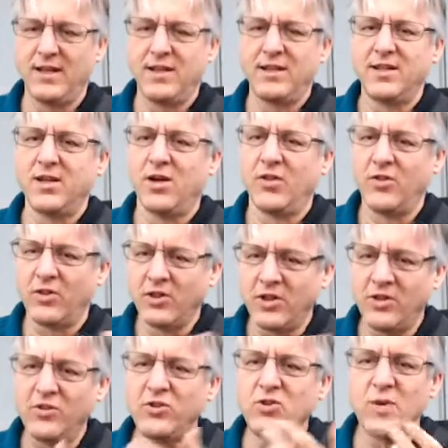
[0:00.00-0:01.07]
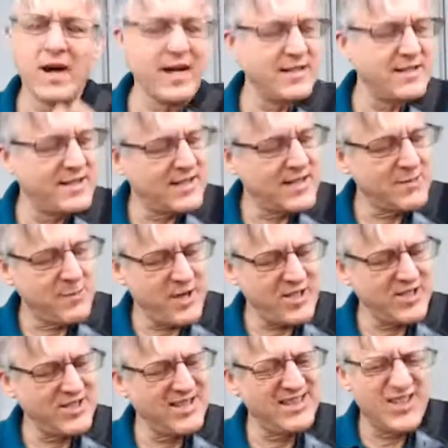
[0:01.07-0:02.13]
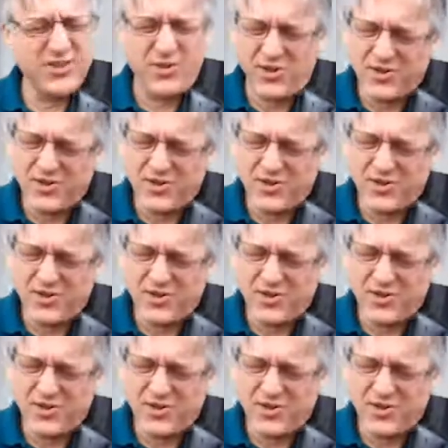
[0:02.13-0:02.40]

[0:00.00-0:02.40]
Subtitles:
You know, the little nuances, especially in this one.